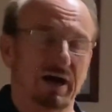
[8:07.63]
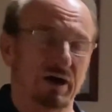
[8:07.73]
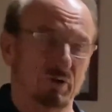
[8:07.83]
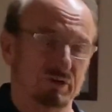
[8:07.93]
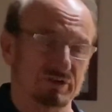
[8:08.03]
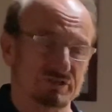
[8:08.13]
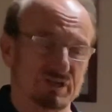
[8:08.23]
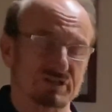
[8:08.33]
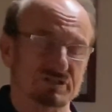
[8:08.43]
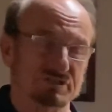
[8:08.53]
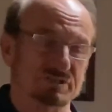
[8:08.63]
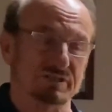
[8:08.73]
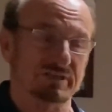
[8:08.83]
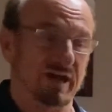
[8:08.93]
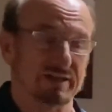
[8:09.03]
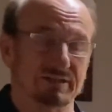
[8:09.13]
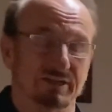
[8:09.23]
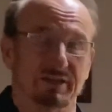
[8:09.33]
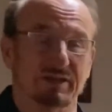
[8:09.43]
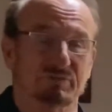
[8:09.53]
organizations did not
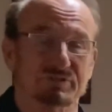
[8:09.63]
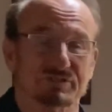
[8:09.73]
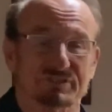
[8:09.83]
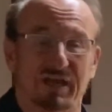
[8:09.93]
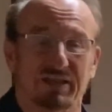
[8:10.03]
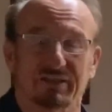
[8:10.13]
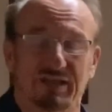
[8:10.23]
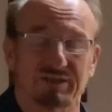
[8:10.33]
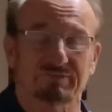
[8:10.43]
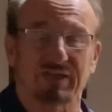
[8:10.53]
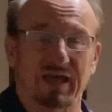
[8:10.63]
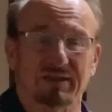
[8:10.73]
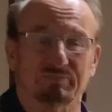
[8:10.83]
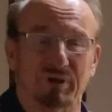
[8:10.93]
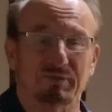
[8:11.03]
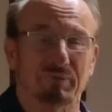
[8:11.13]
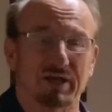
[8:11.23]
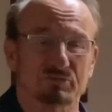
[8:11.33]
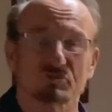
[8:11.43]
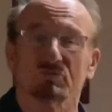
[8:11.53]
tell anyone to sell, and that in my
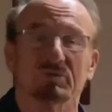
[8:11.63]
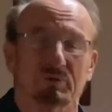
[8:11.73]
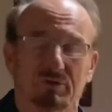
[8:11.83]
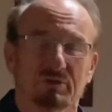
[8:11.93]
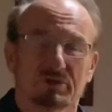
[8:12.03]
mind was criminal.